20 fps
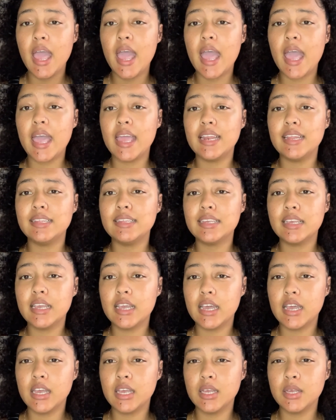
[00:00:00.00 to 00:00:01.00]
and it
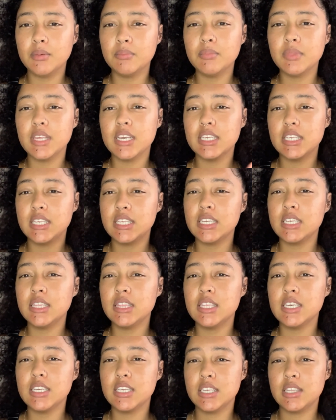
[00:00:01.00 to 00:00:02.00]
came. They said
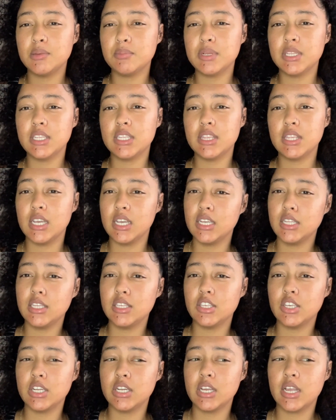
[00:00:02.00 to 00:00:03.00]
the estimated date
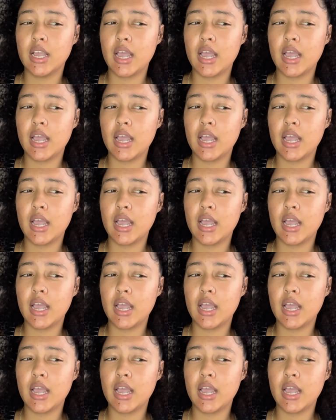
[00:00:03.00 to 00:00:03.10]
is gonna